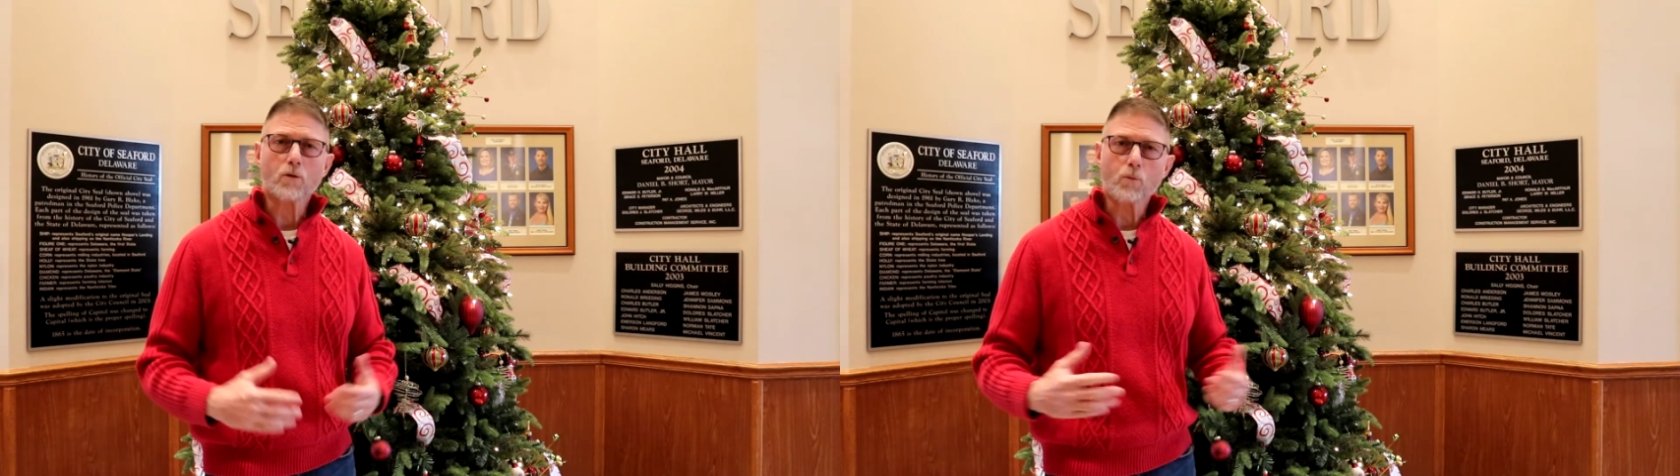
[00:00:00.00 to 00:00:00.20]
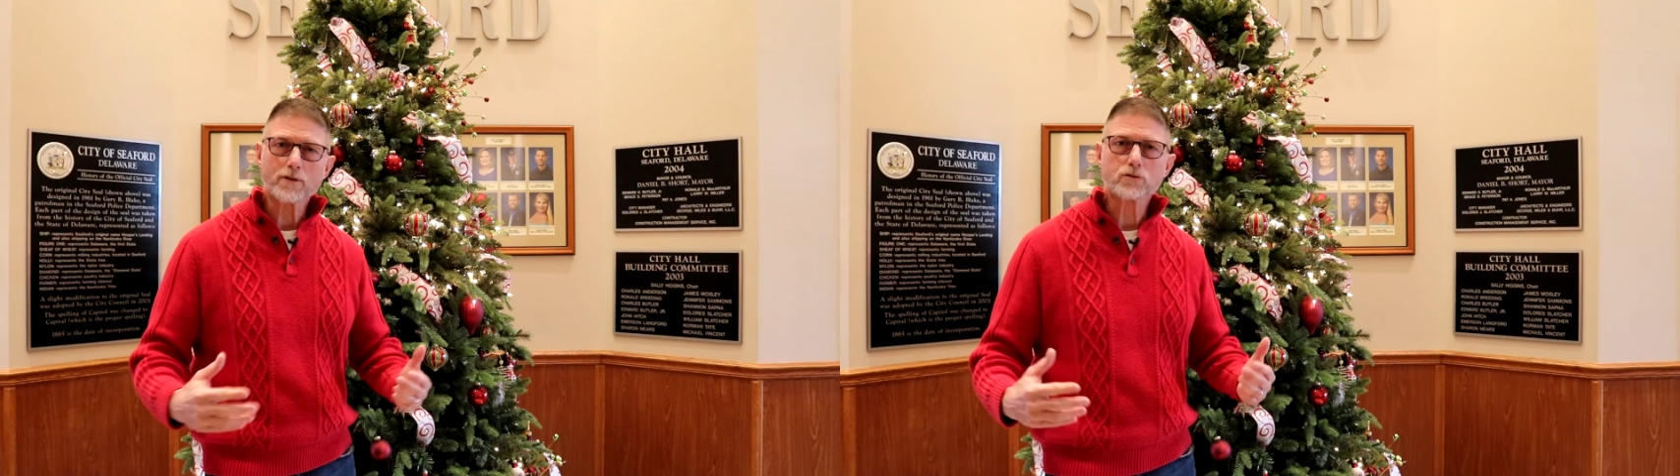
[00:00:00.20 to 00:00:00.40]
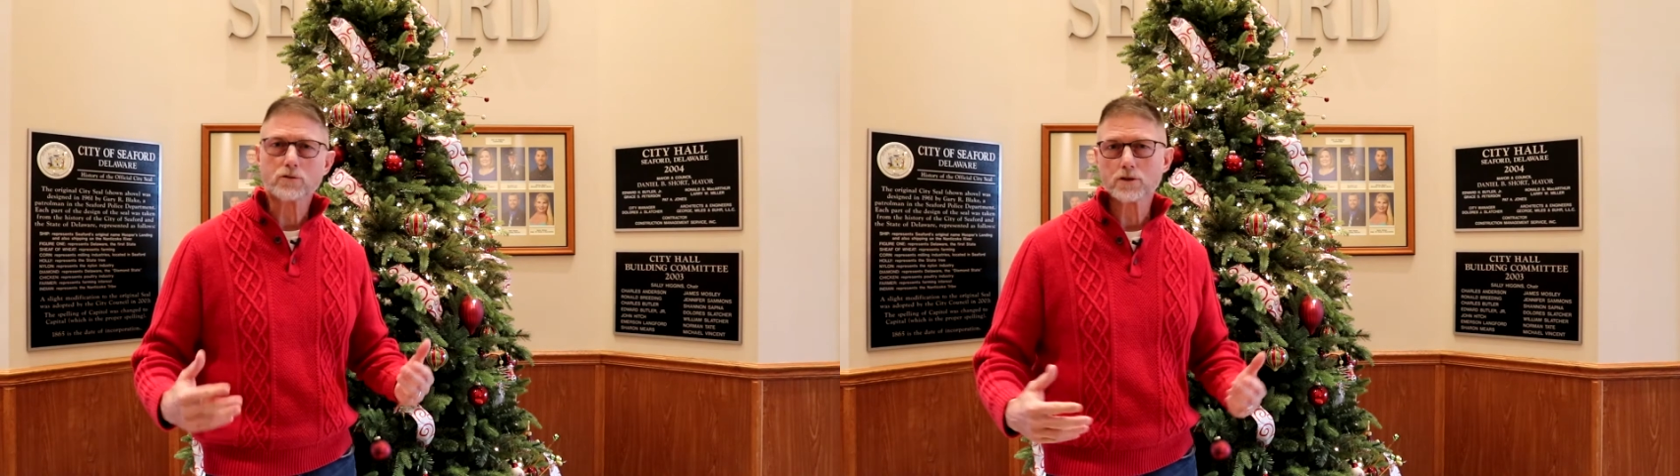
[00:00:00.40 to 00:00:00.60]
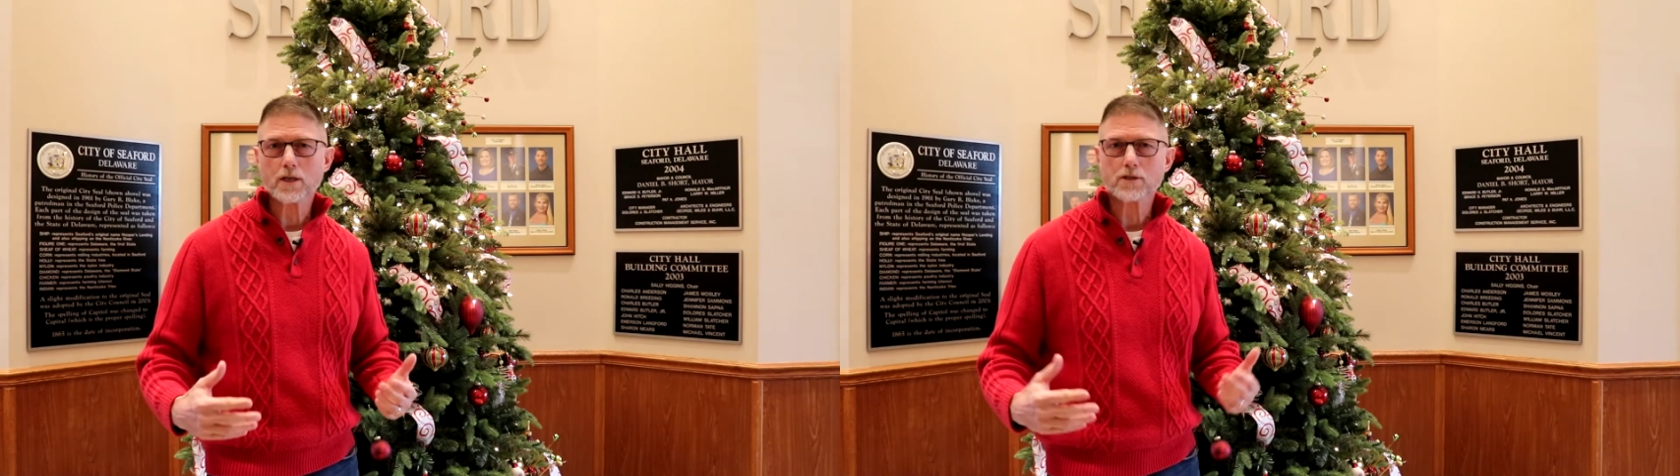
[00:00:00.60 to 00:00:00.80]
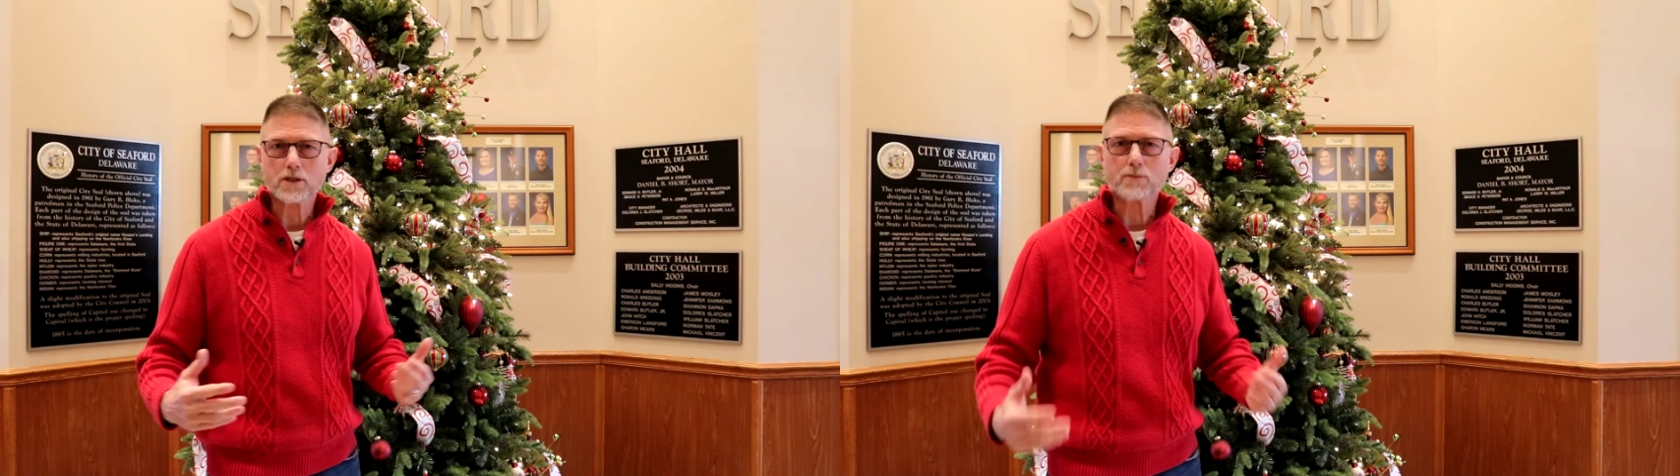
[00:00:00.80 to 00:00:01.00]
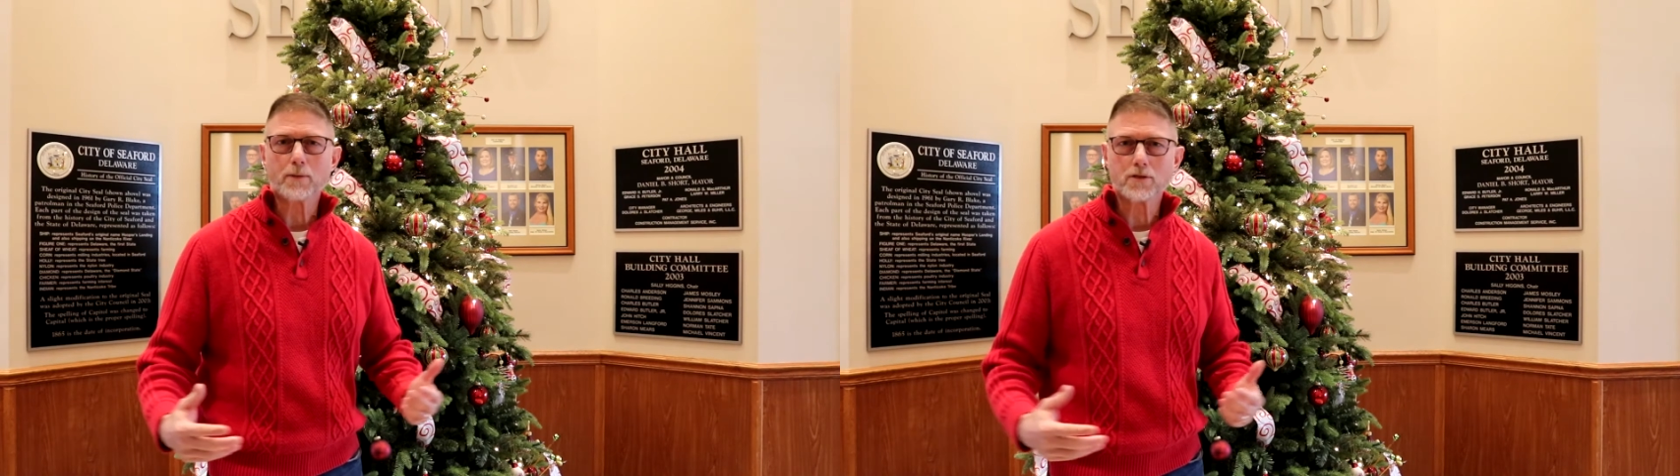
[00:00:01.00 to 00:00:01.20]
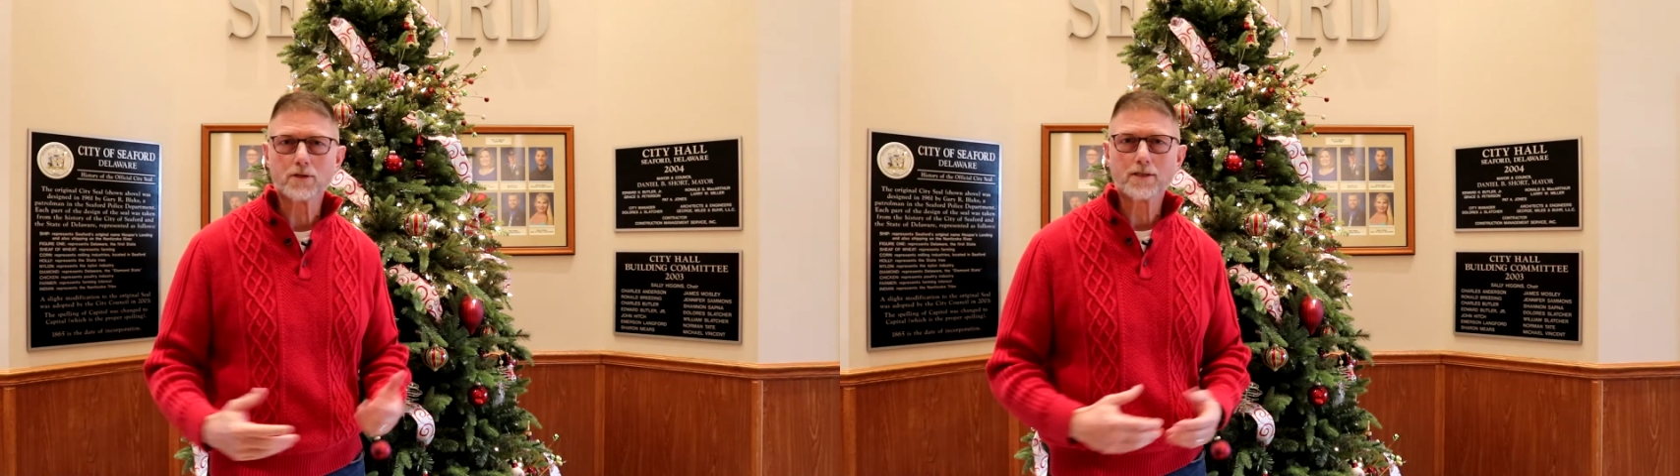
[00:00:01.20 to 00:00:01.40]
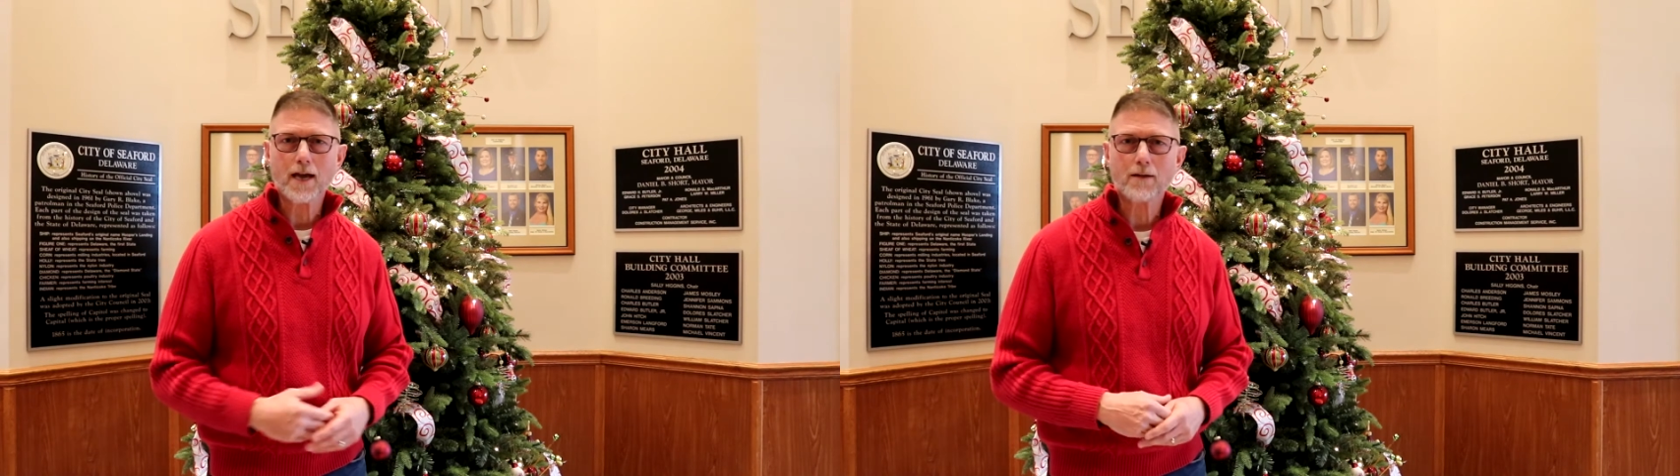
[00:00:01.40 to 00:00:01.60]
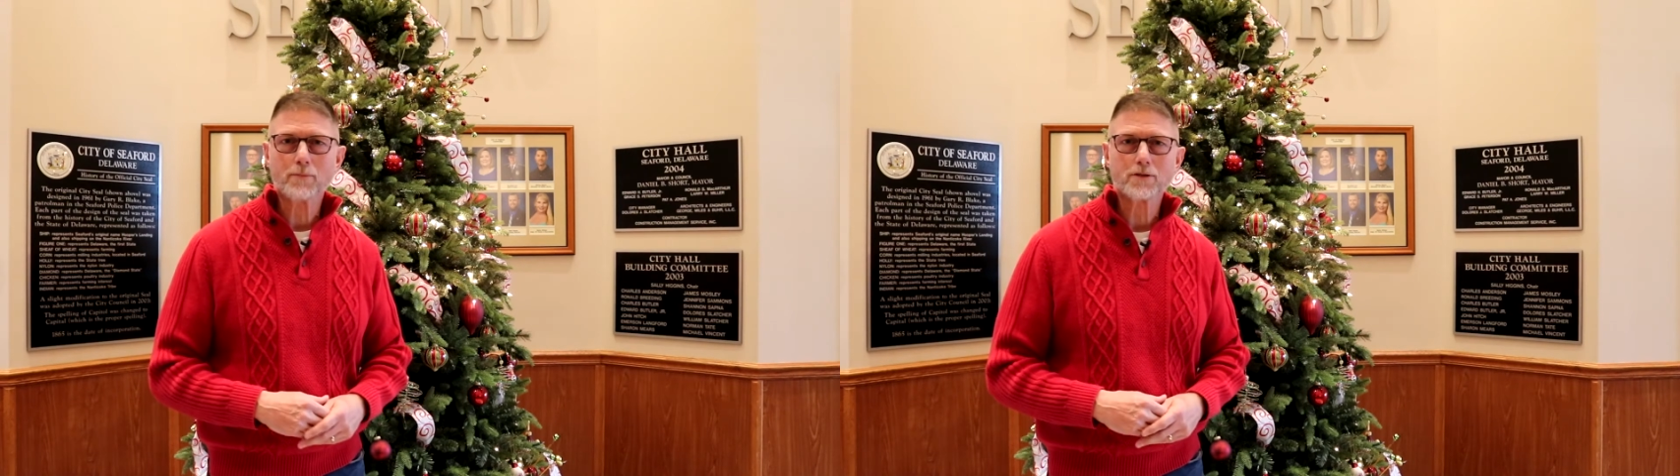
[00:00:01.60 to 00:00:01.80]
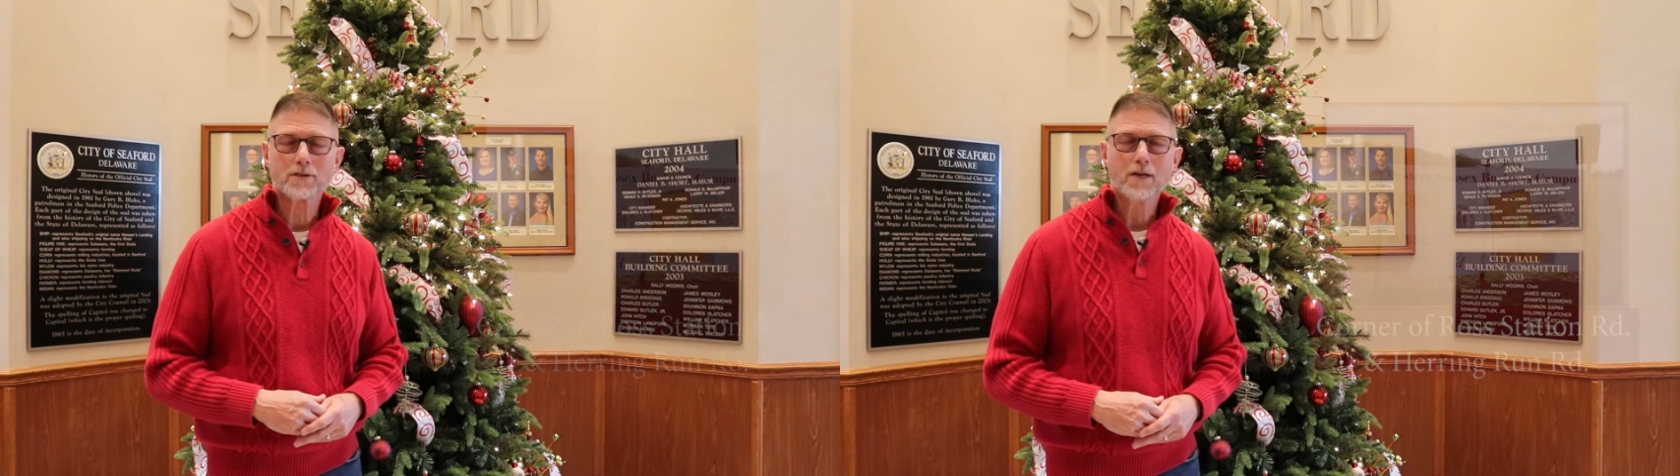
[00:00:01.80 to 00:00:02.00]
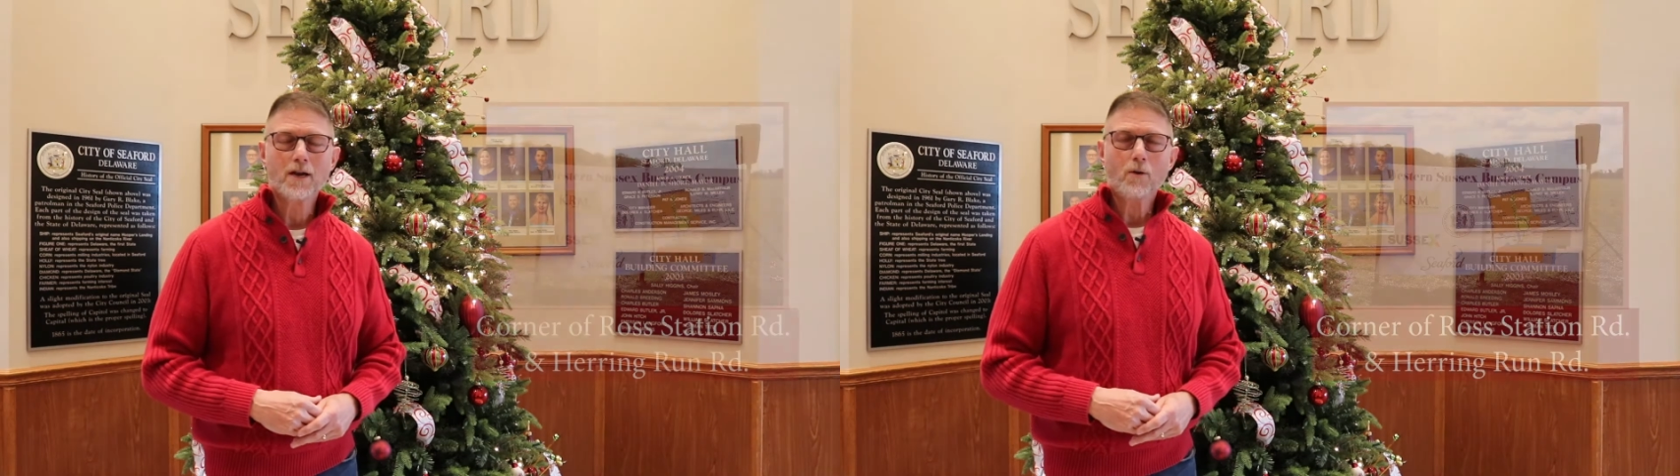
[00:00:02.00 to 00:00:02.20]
the Western Sussex Business Campus,